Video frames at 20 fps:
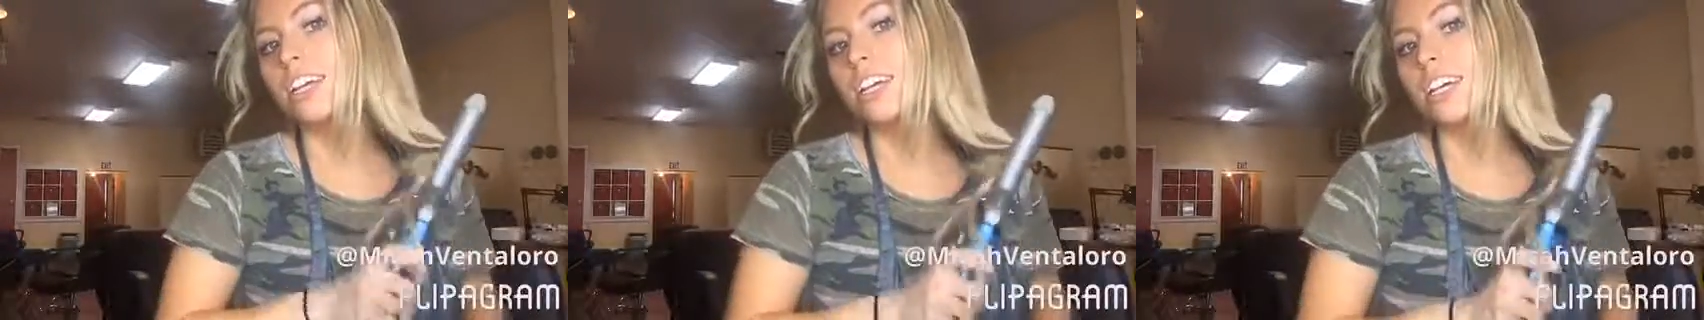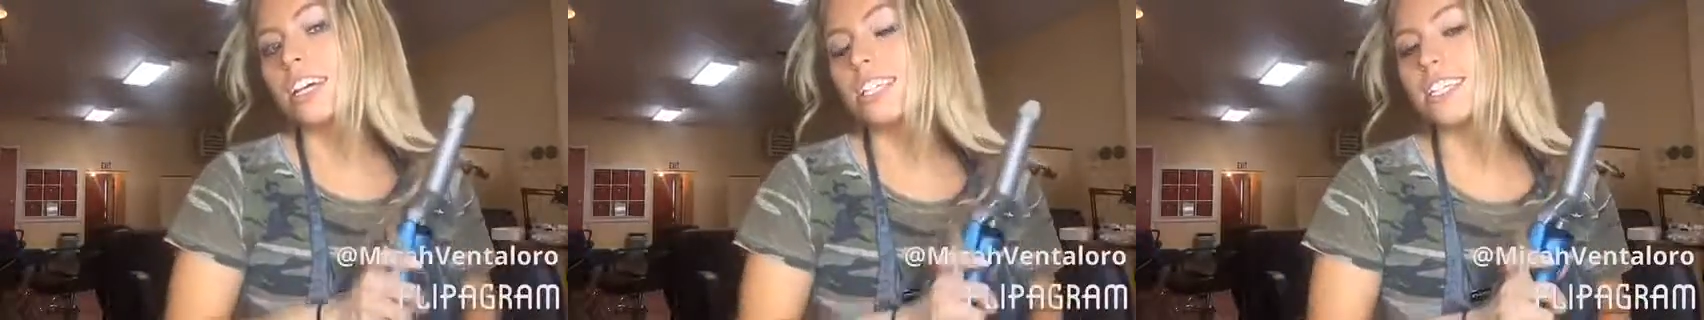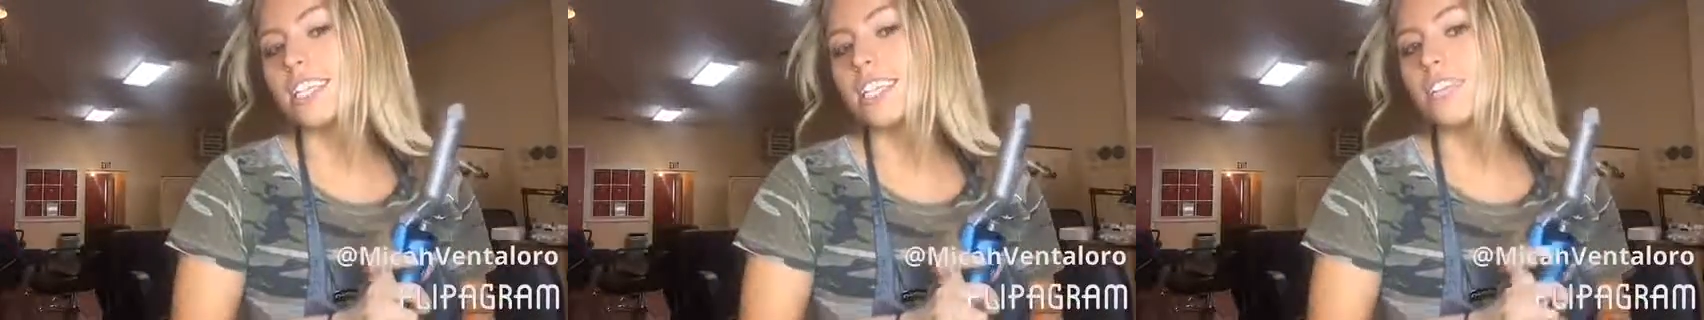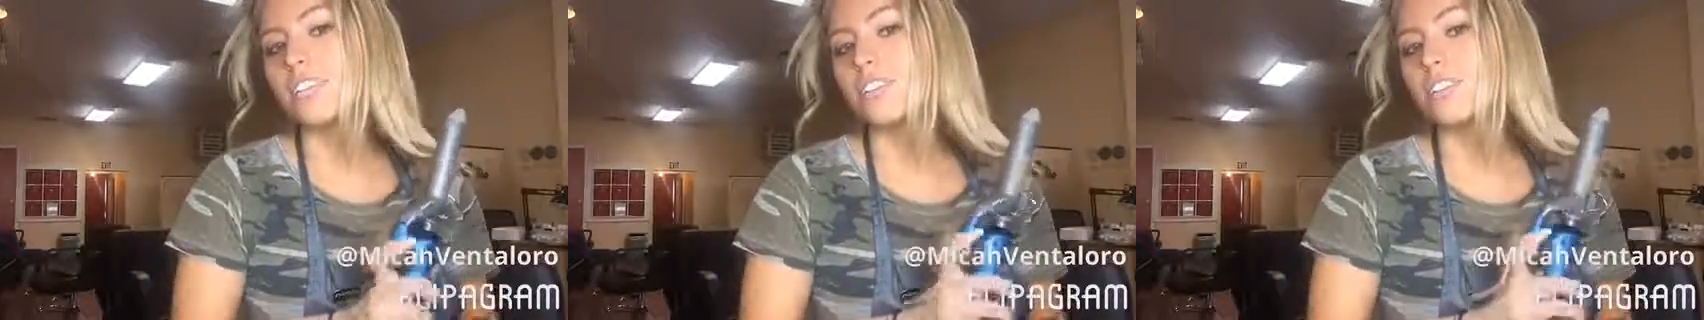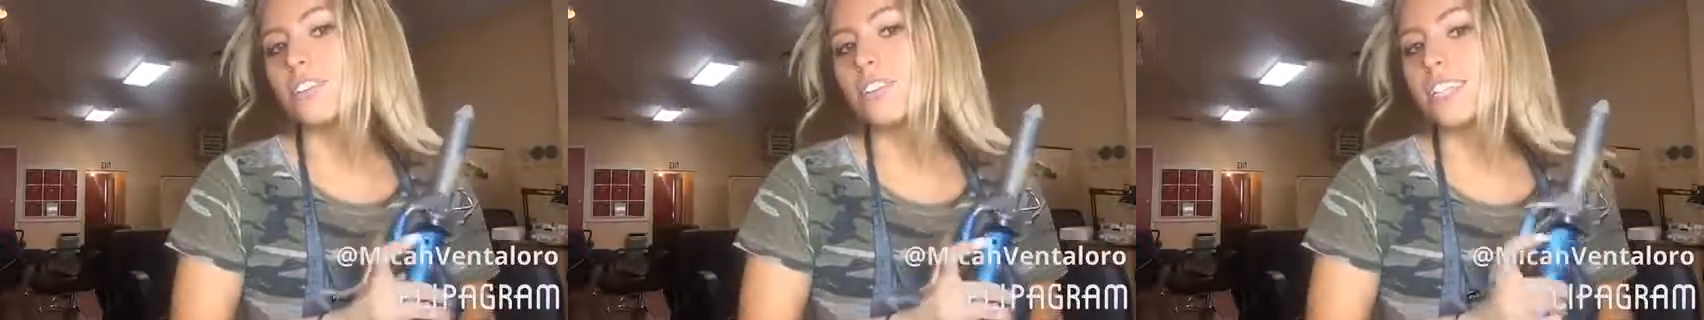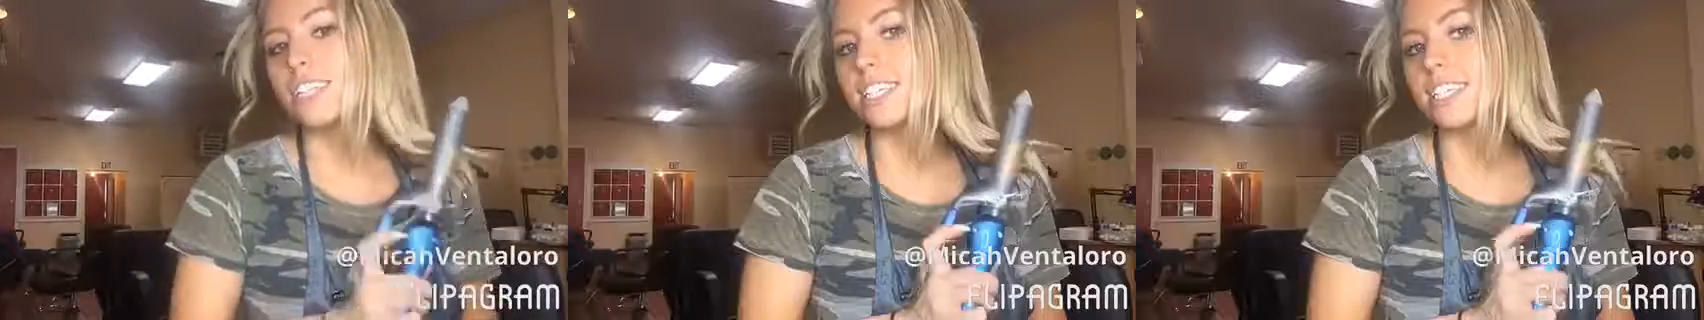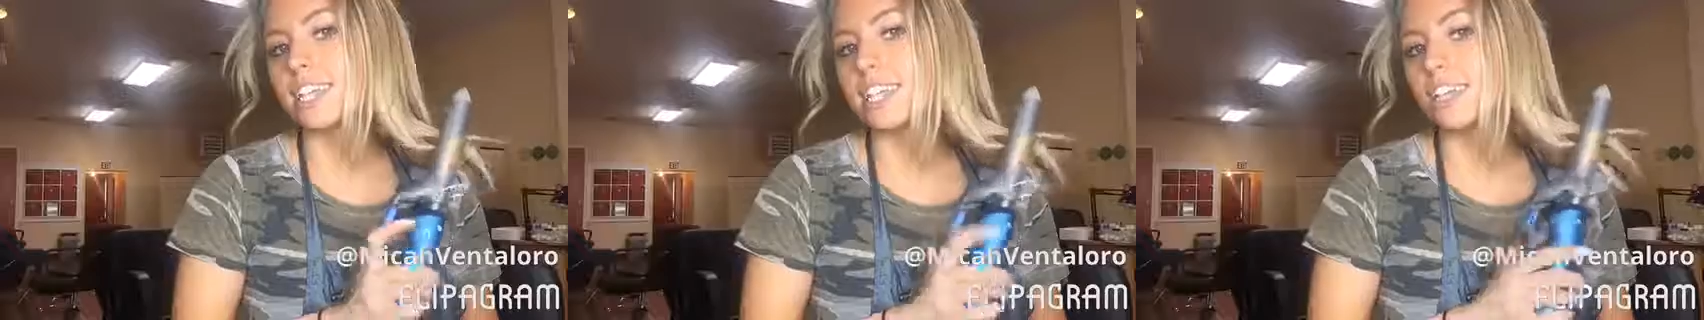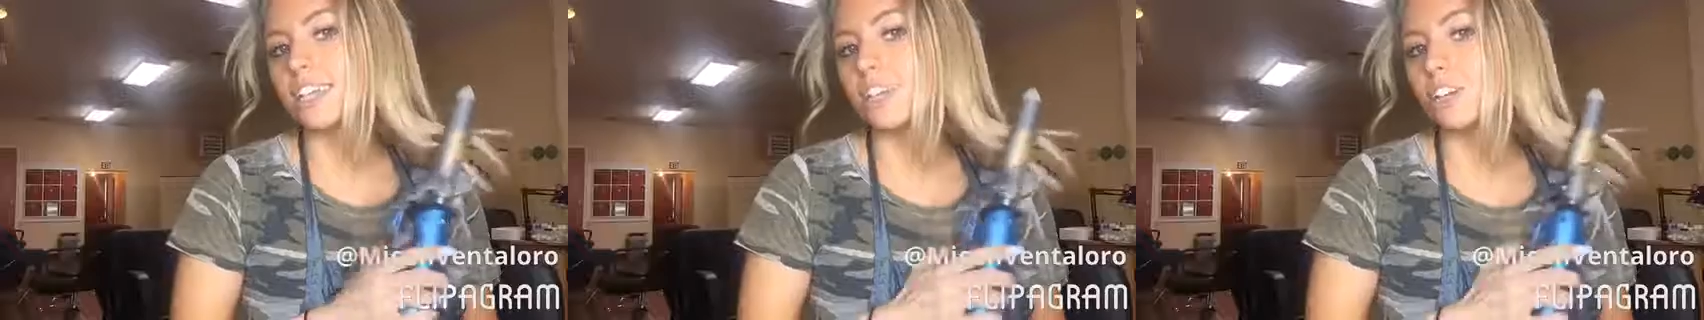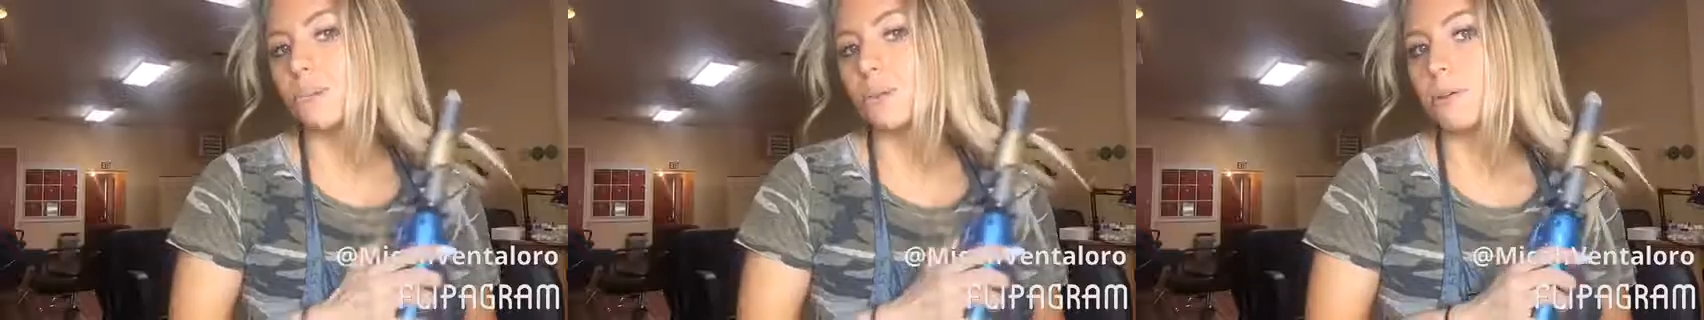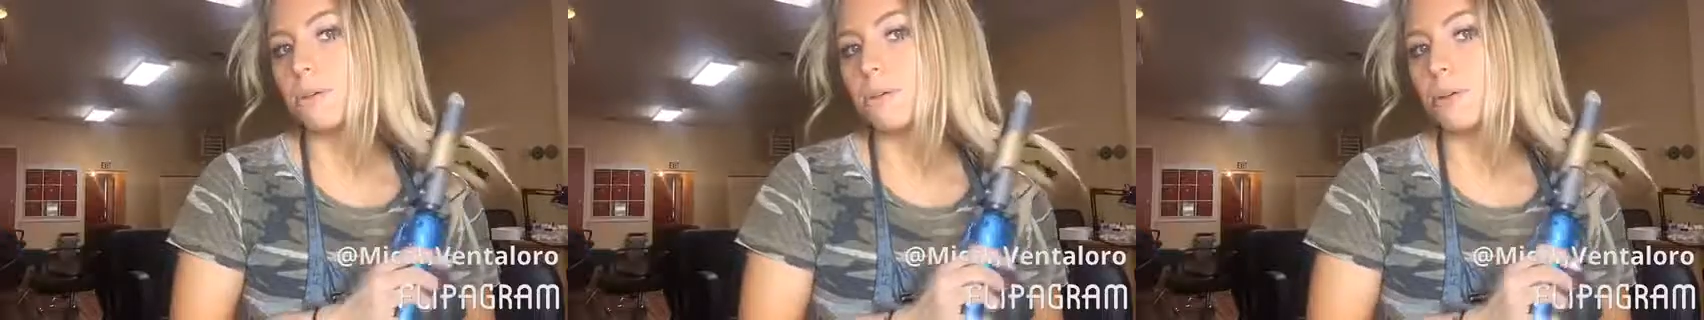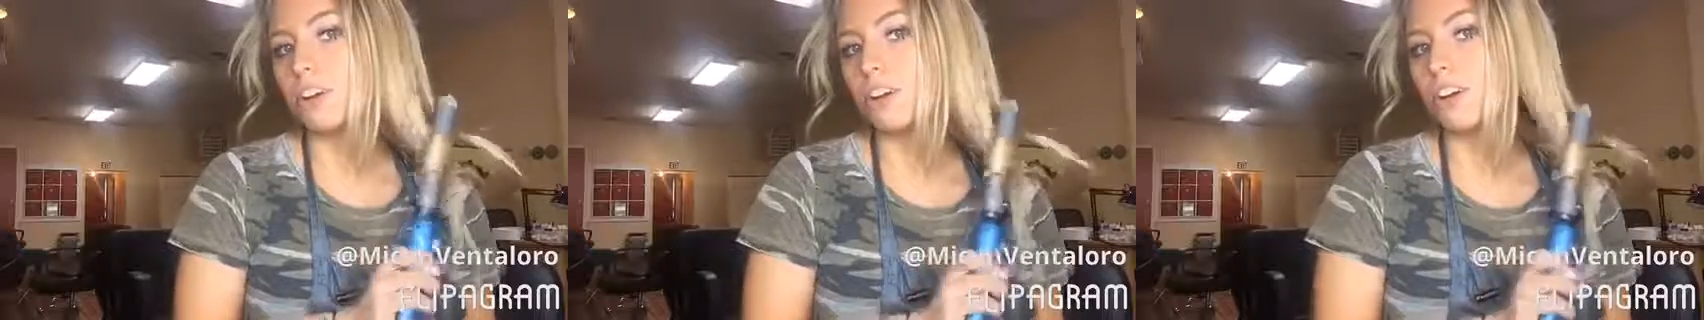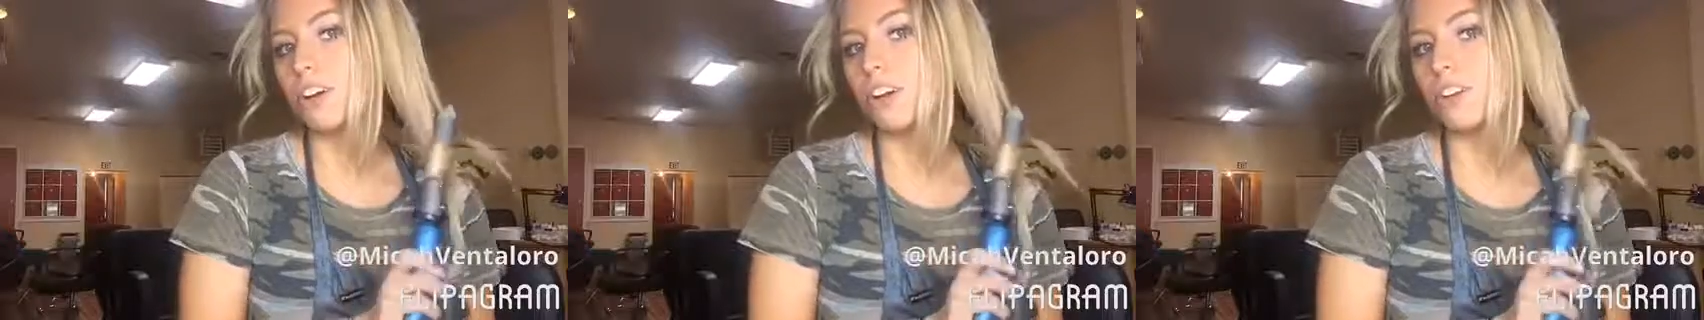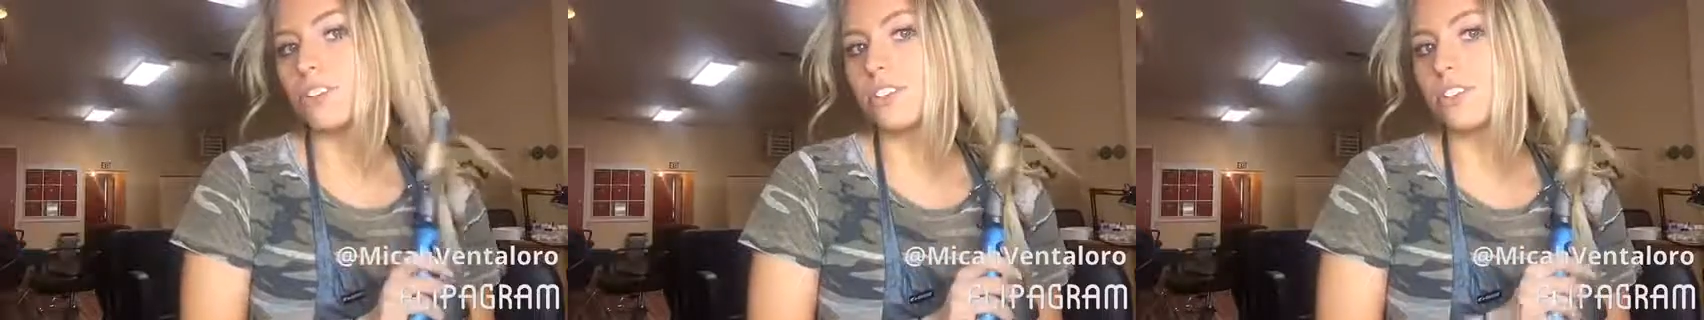because then it'll stay a little bit
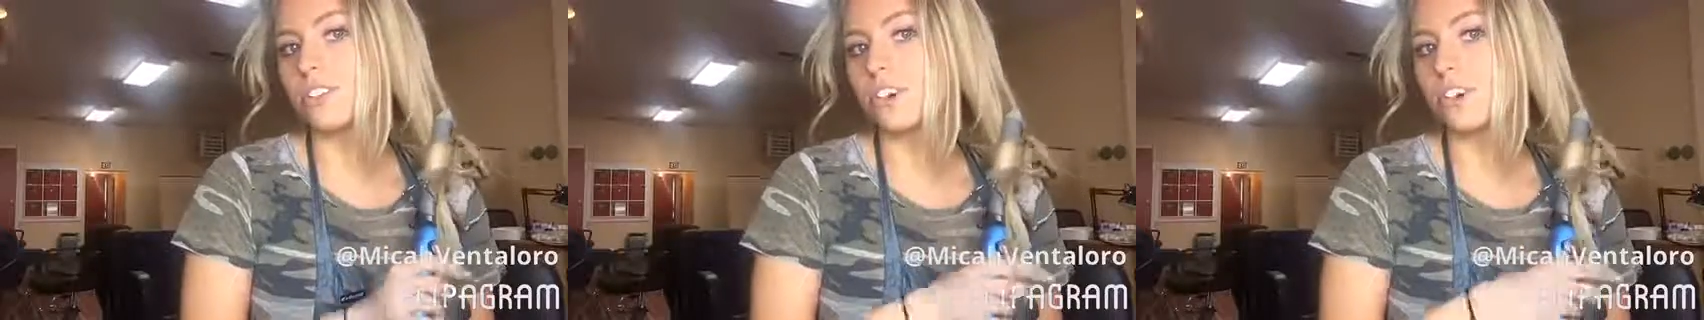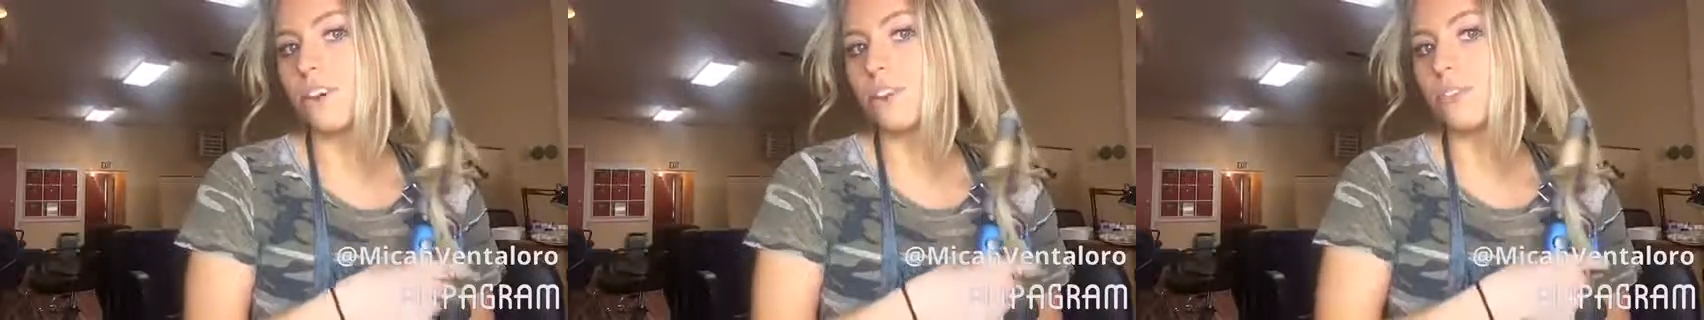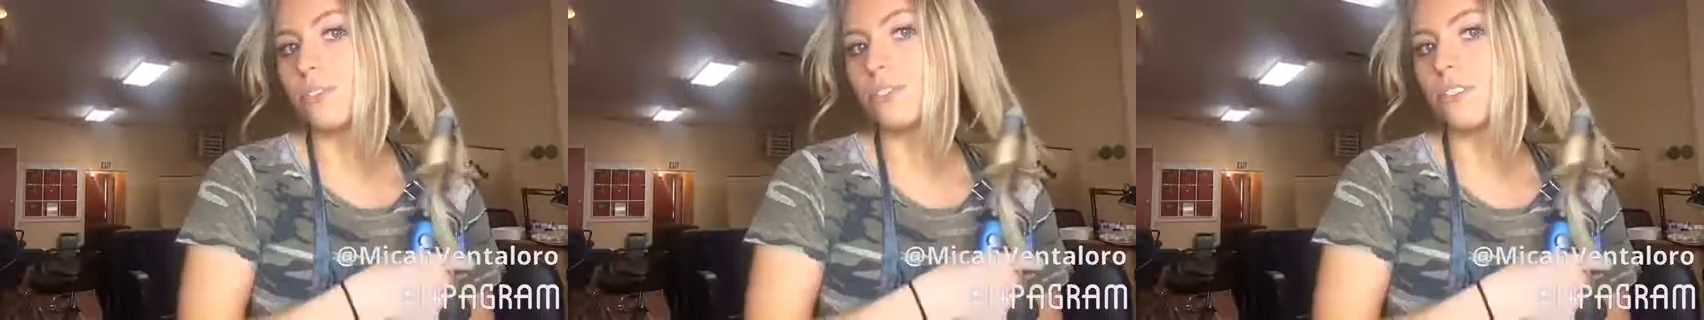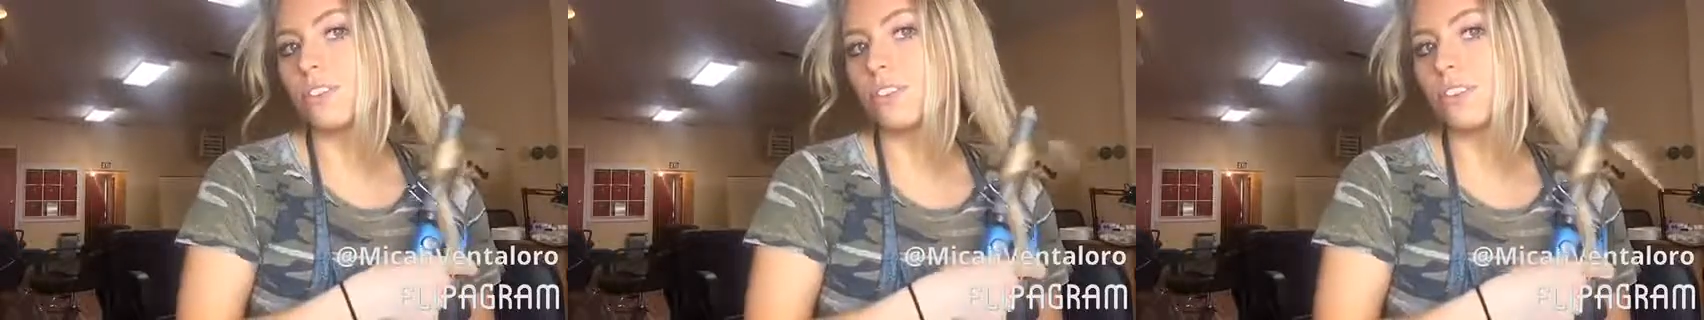better also.